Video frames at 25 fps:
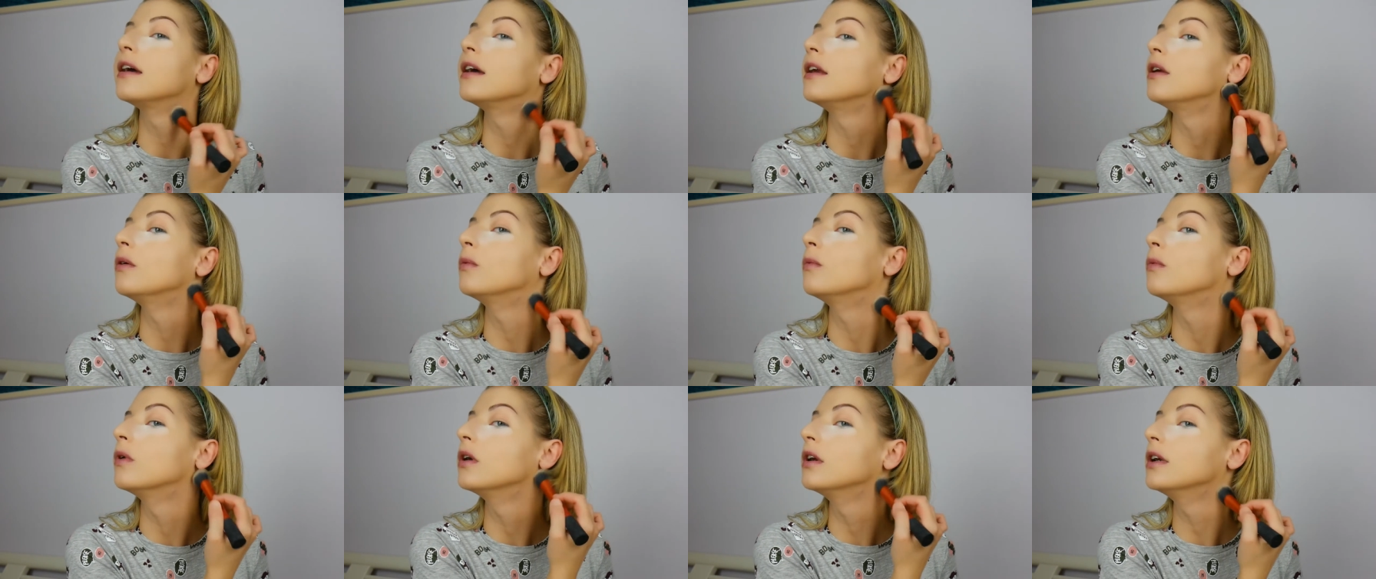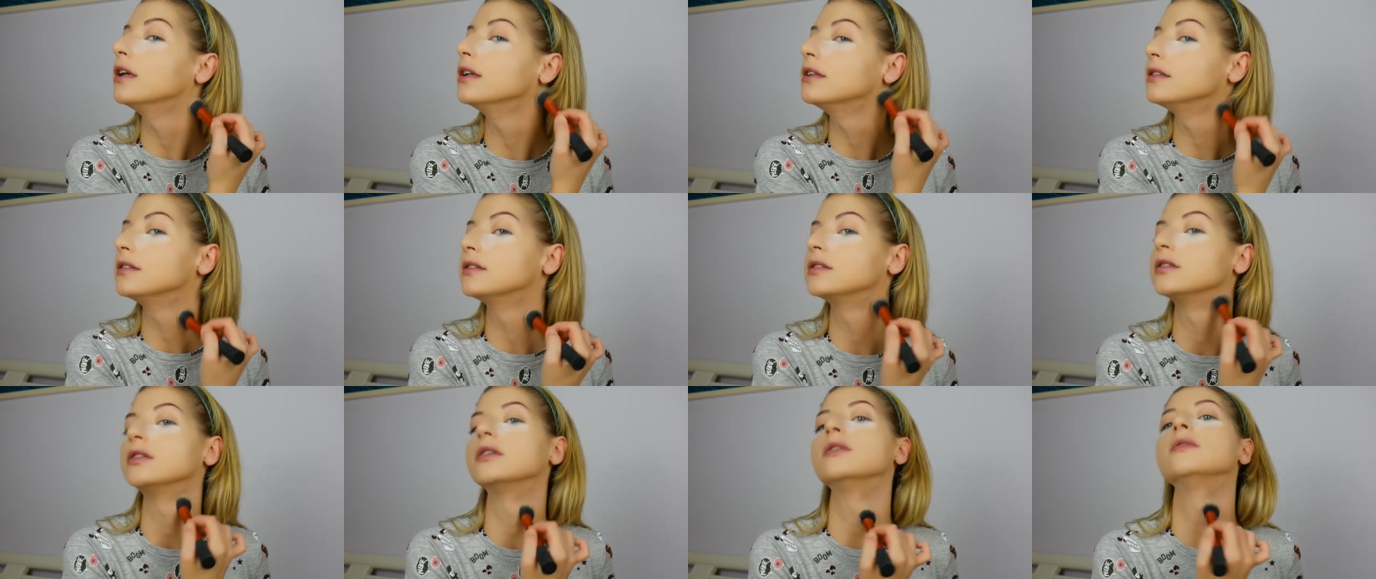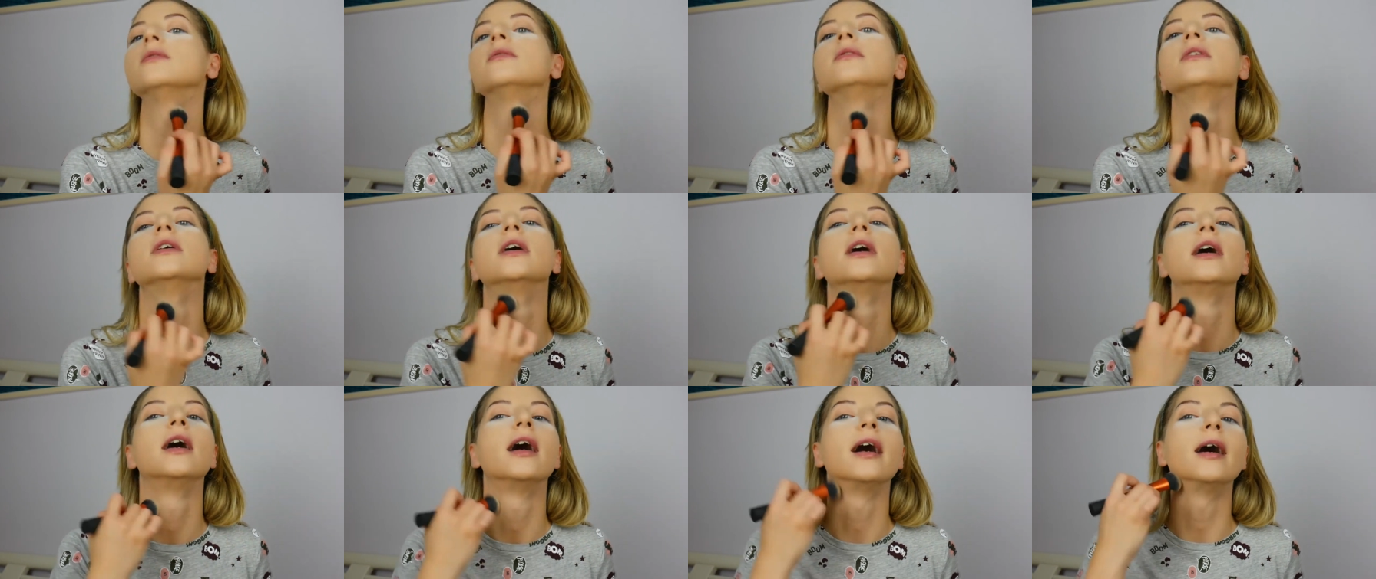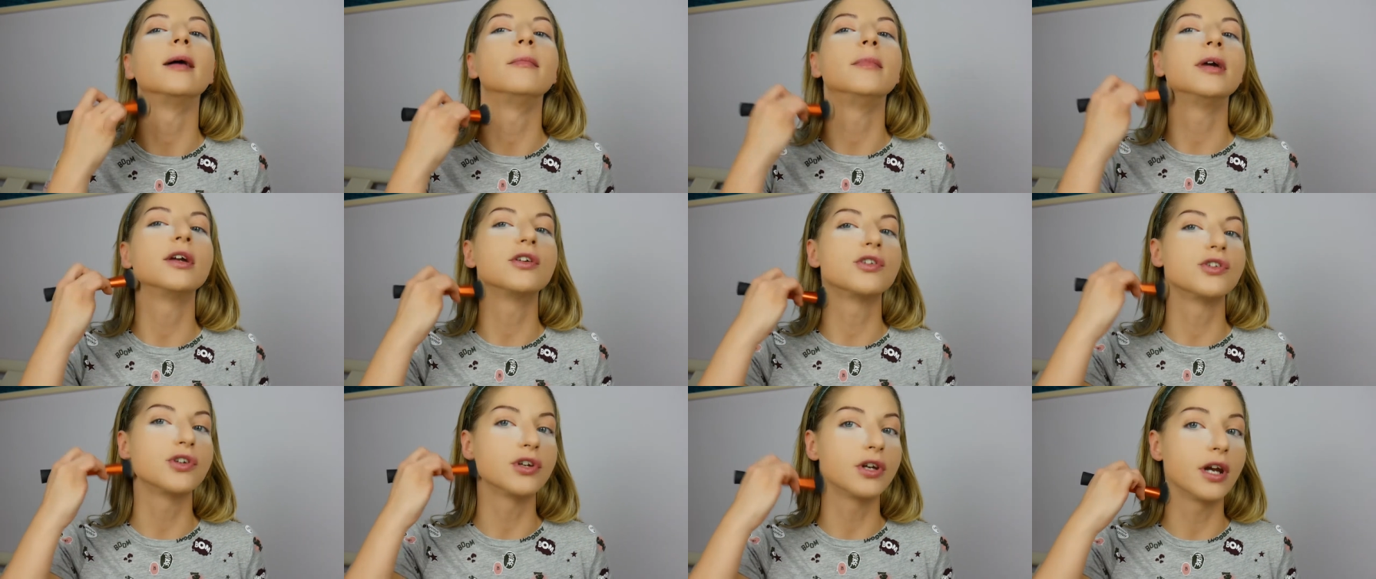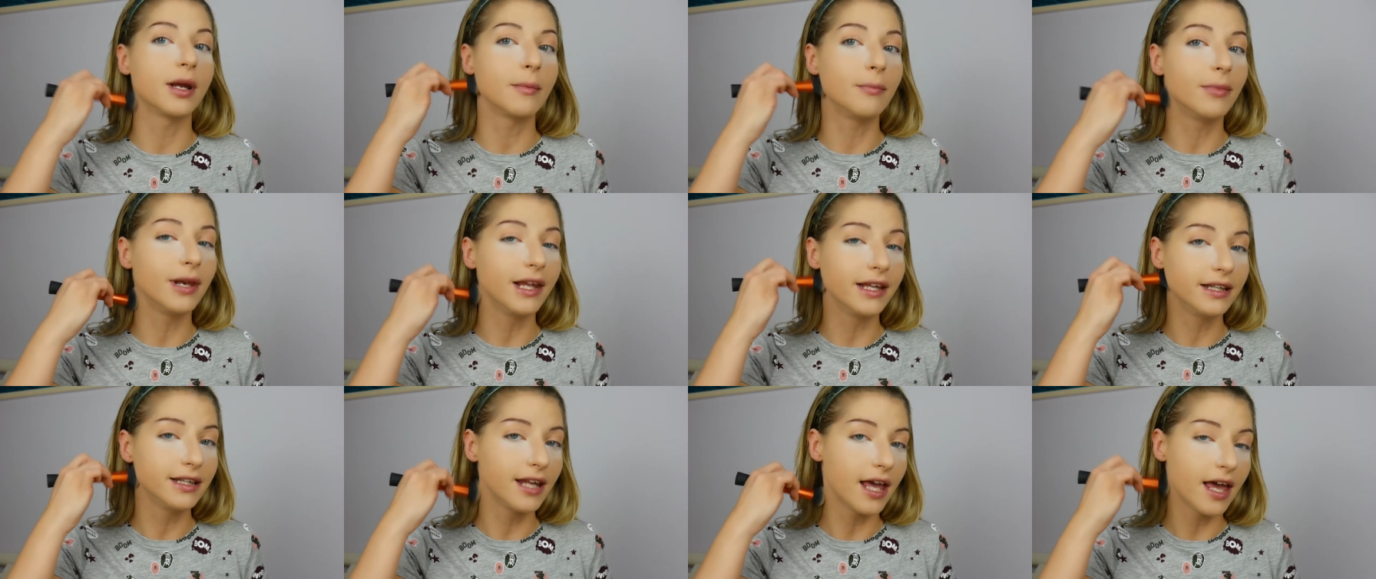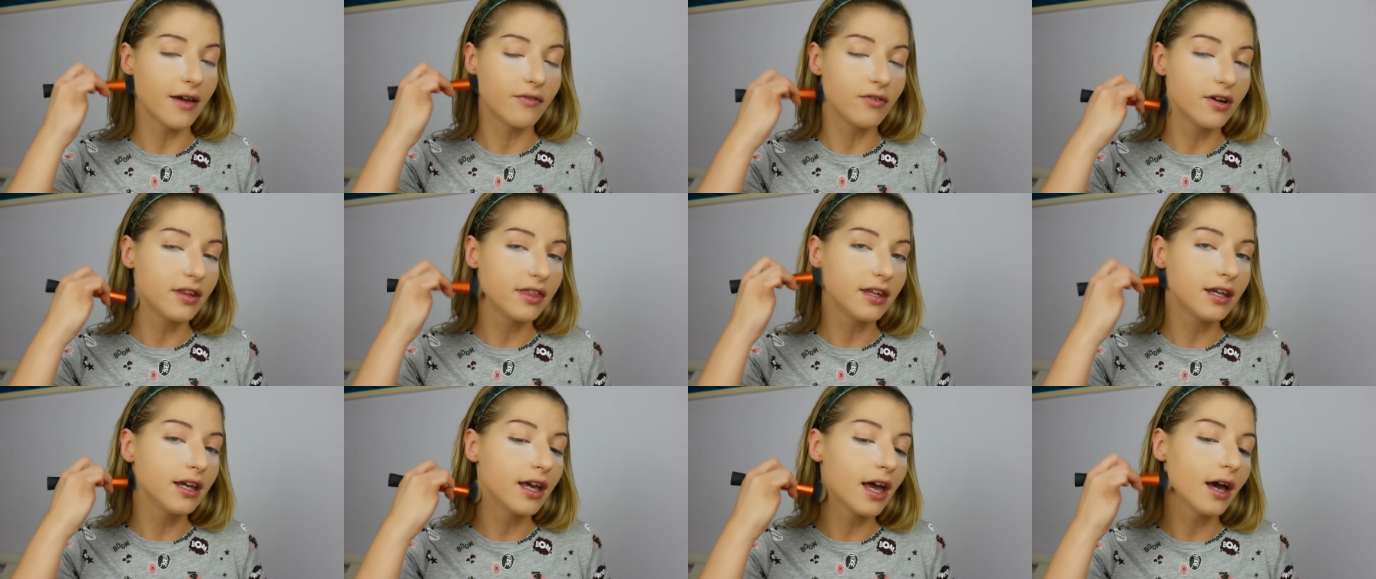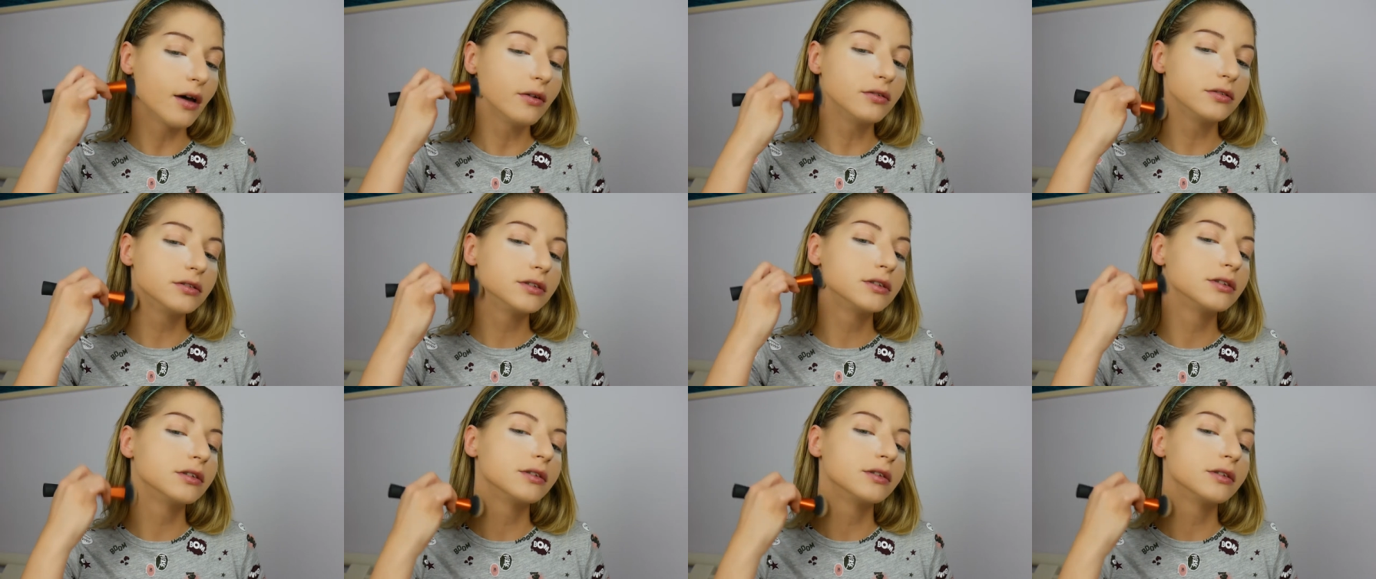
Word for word: I don't want it, so I make sure I blend everything out